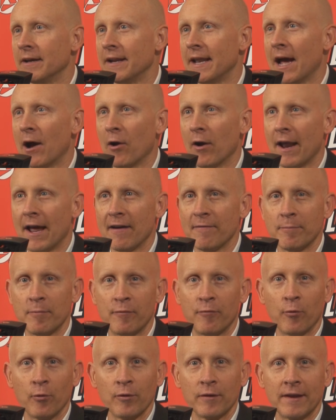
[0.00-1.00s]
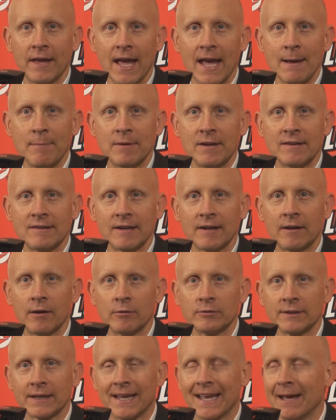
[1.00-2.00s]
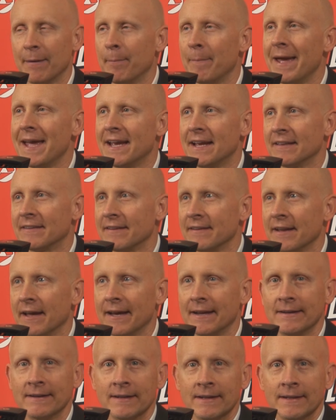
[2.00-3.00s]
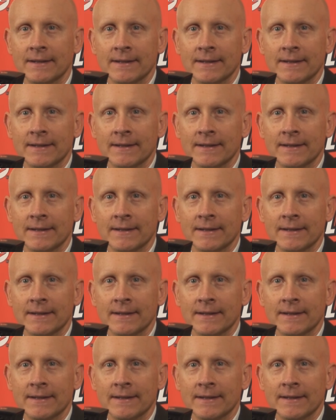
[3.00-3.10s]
an hour and a half before the game, and he said, "Coach, I can't make it tonight.